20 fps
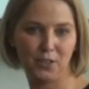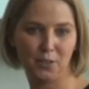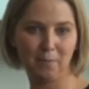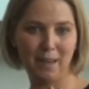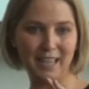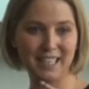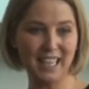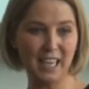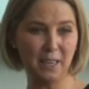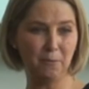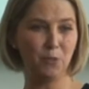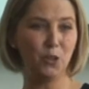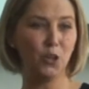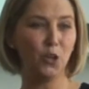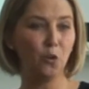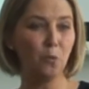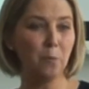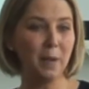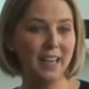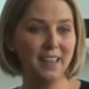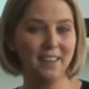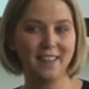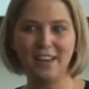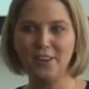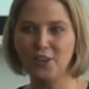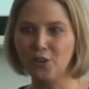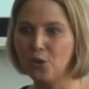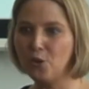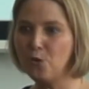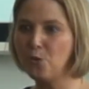So my team know me,
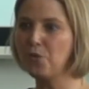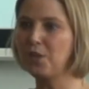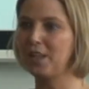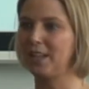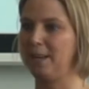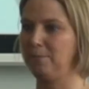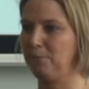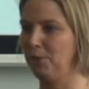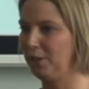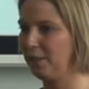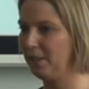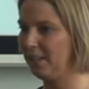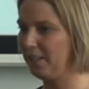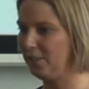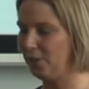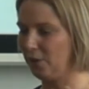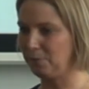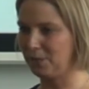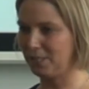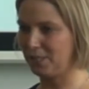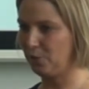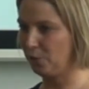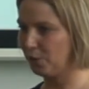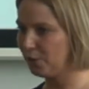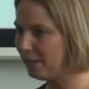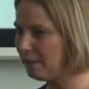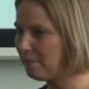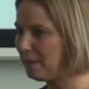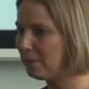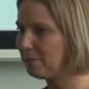they know that I'm not just an
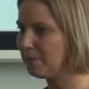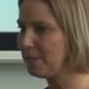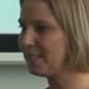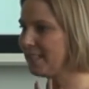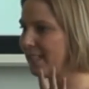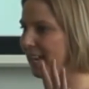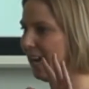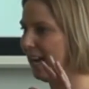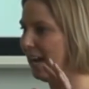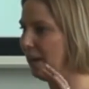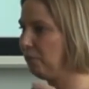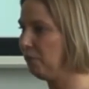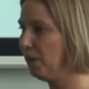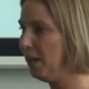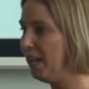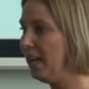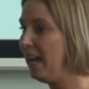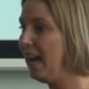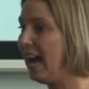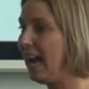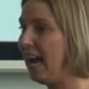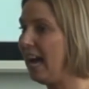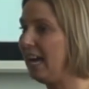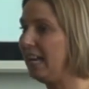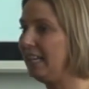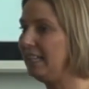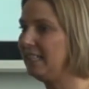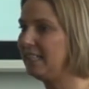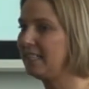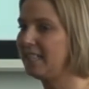ordinary member of staff,
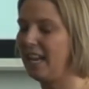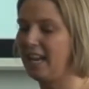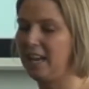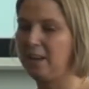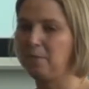and